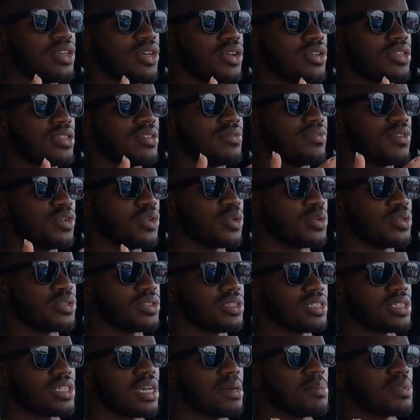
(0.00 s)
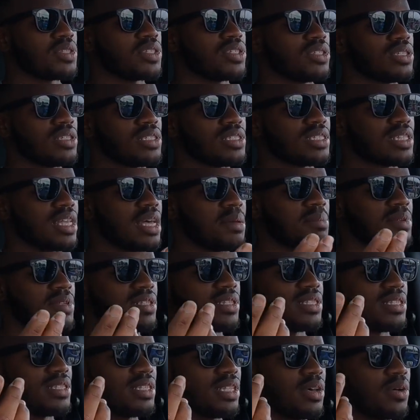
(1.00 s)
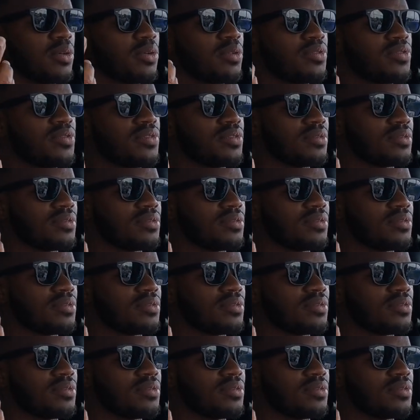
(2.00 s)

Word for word: here and the vehicle is just coming to a stop itself